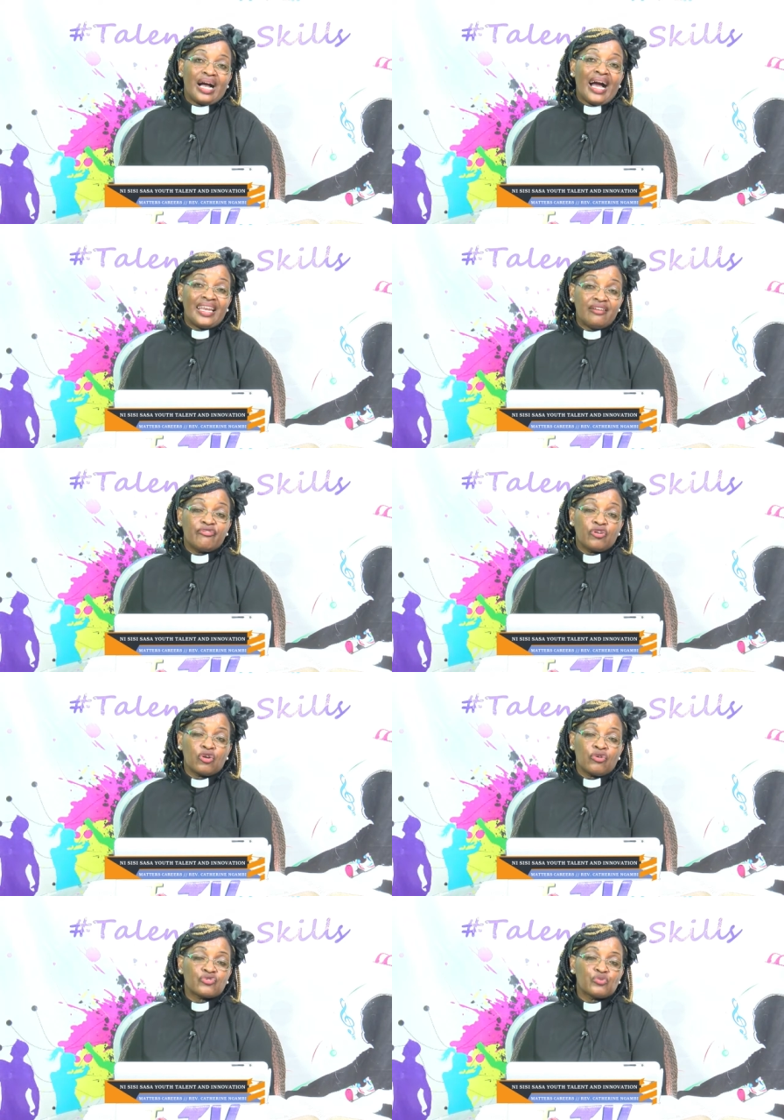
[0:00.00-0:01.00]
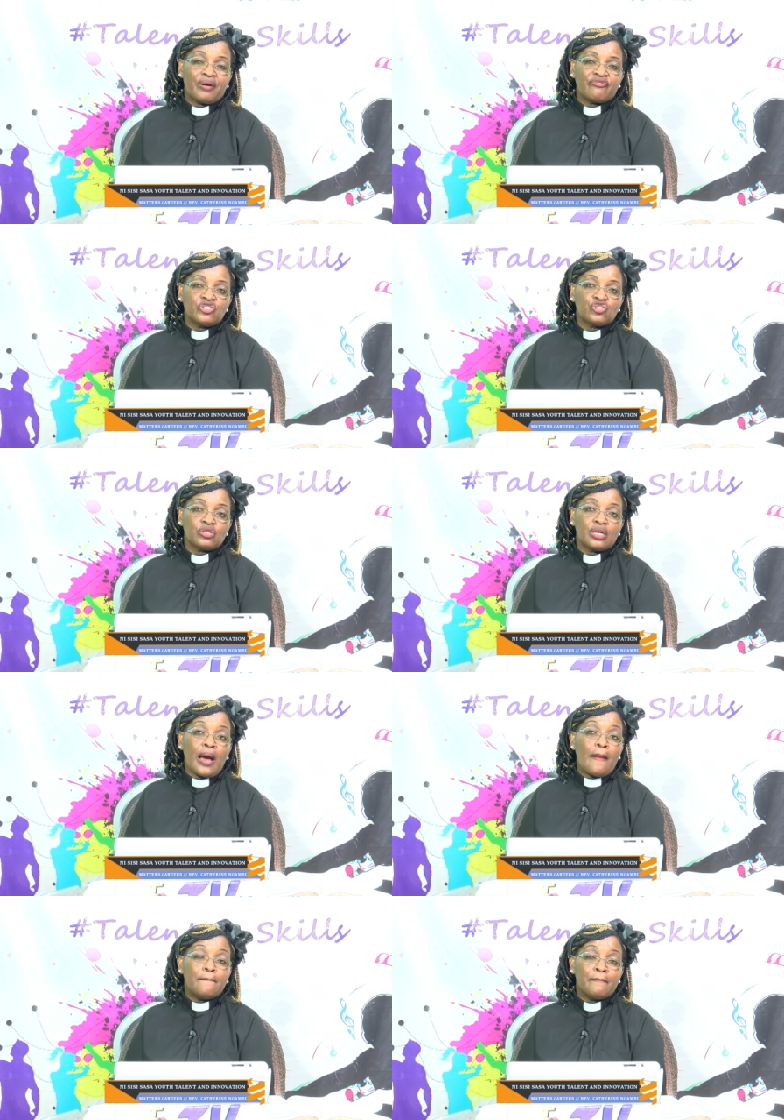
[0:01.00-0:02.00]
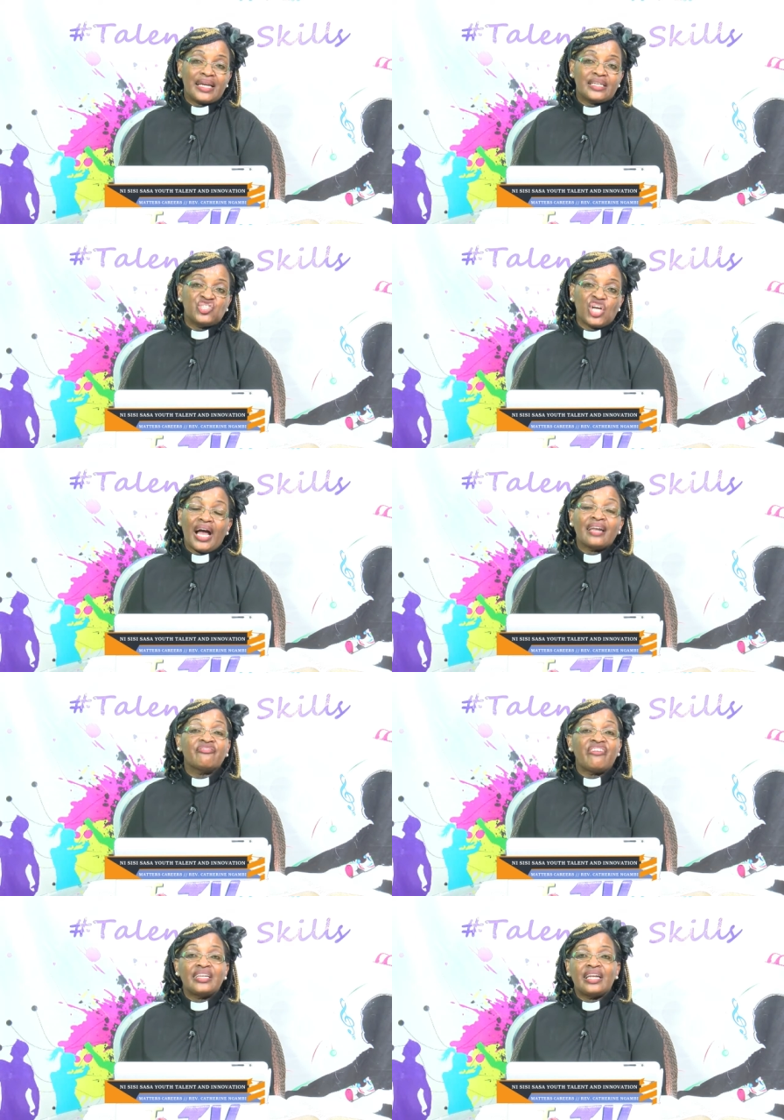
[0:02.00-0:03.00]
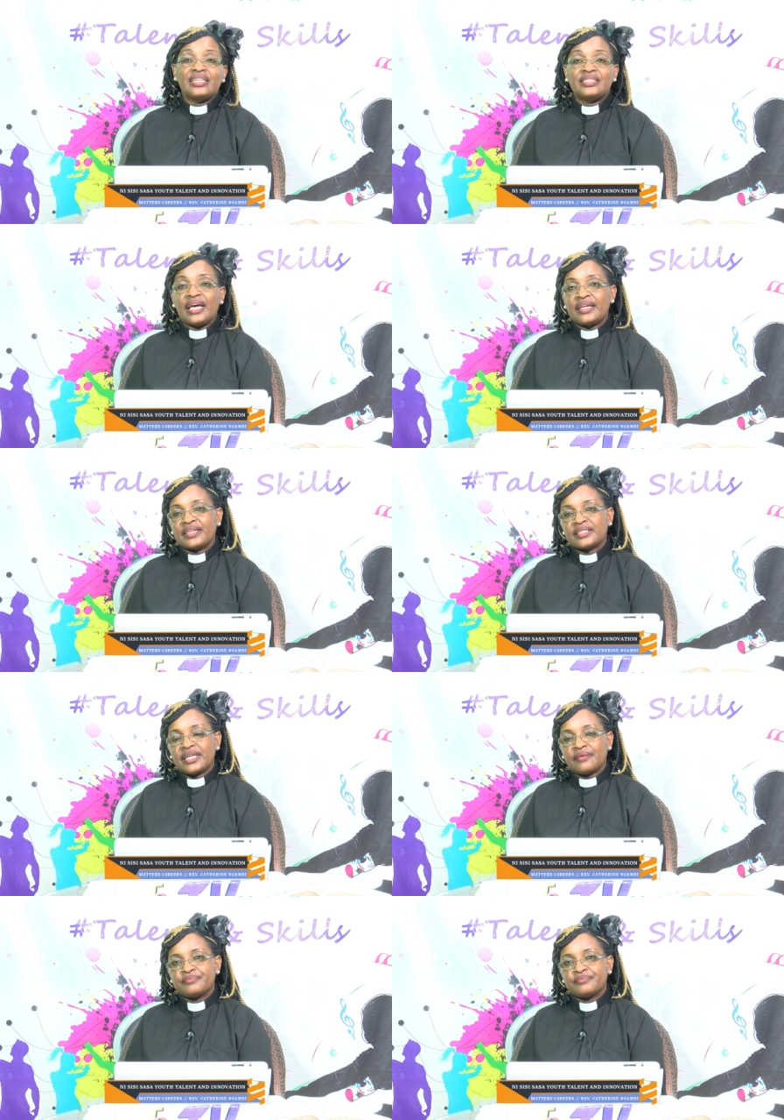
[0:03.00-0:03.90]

a level of supervision, manager, and finally director